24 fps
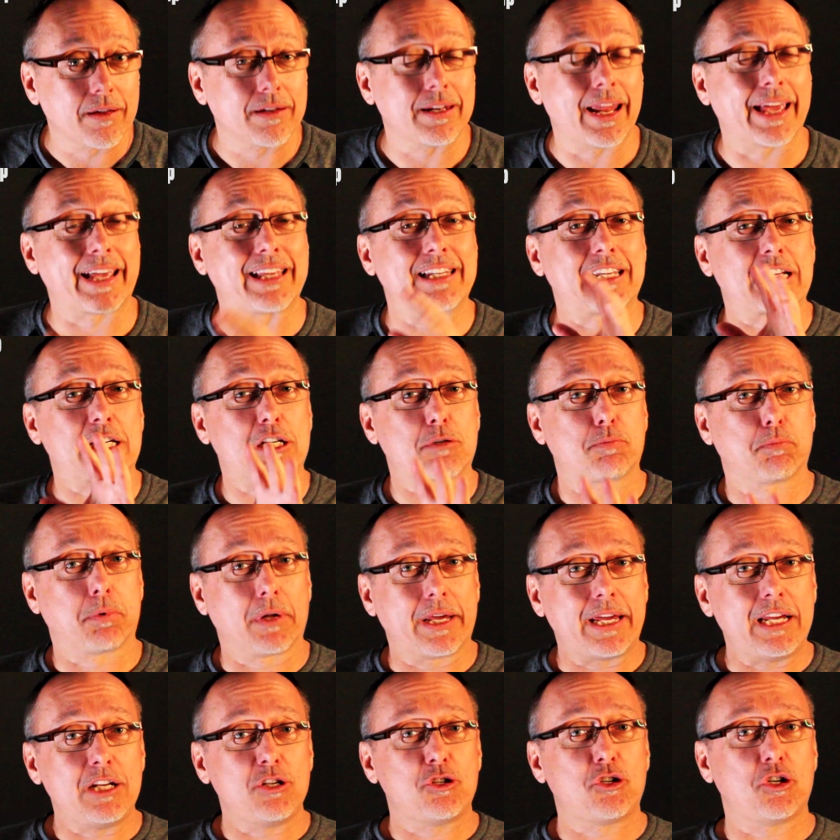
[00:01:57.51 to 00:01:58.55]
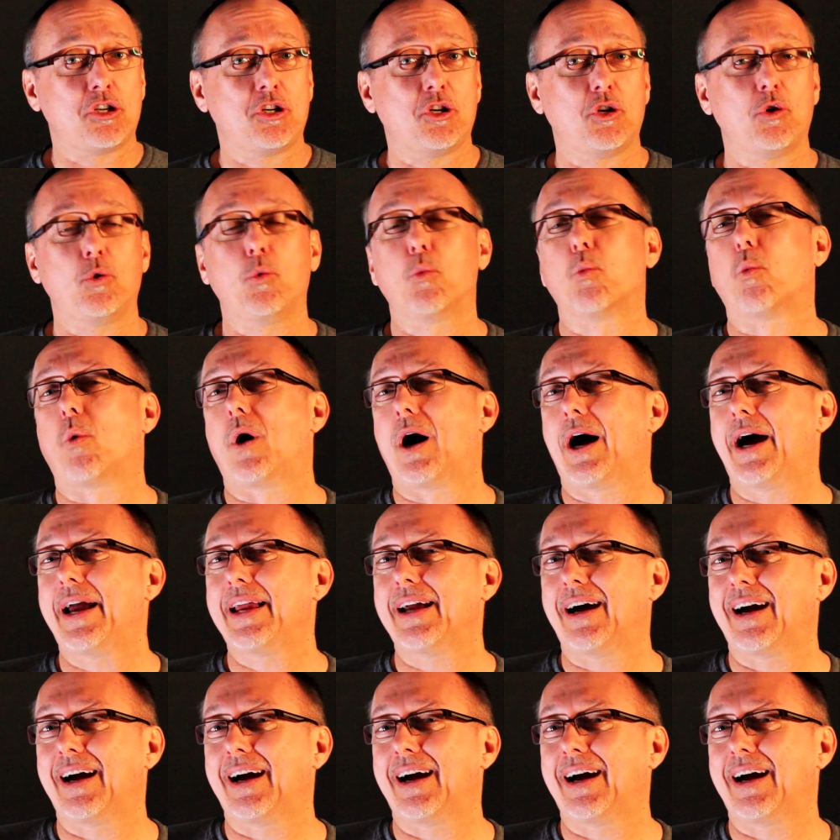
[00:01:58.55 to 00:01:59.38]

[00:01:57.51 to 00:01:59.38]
and I can explain to you why